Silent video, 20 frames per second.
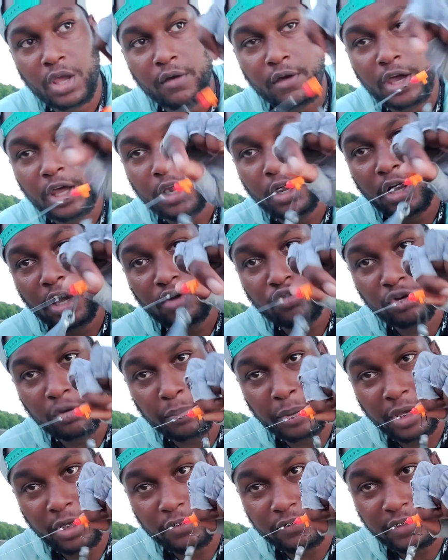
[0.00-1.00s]
I got a
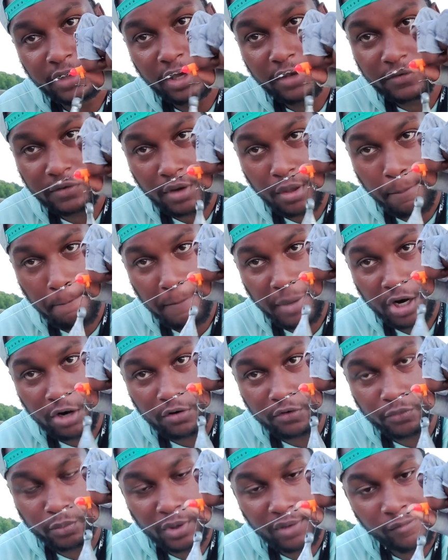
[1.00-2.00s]
100-pound test
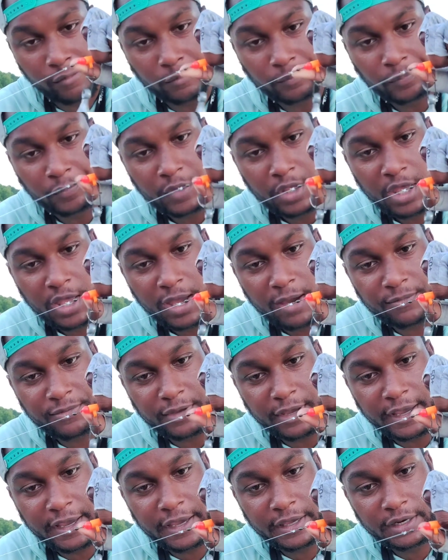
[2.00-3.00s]
barrel swivel. I've
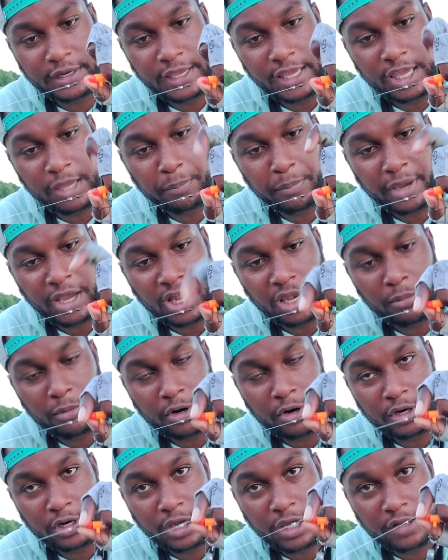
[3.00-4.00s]
tied a
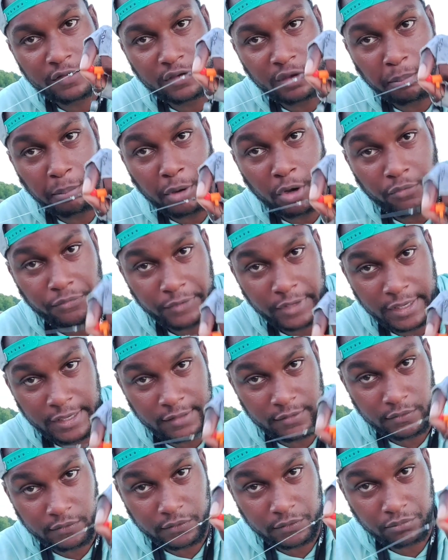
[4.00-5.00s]
Palomar knot to both
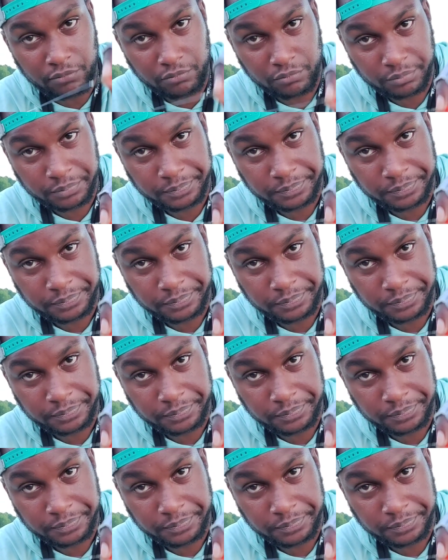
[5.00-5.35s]
ends.